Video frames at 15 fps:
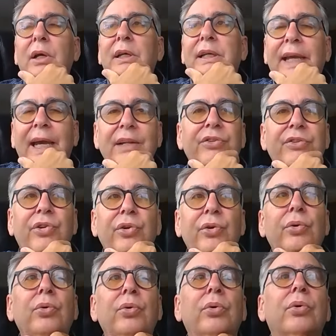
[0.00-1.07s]
get
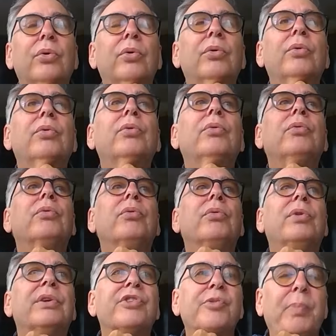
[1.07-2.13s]
to
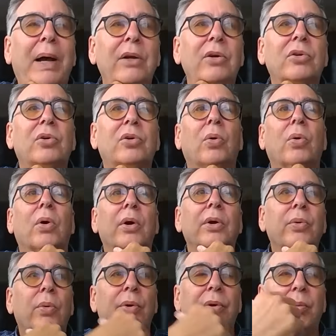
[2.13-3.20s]
the spinal cord
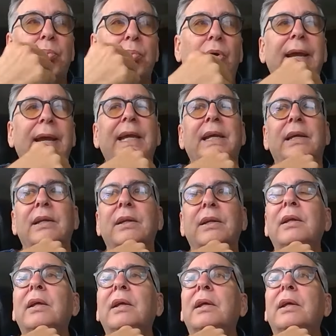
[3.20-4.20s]
or the brain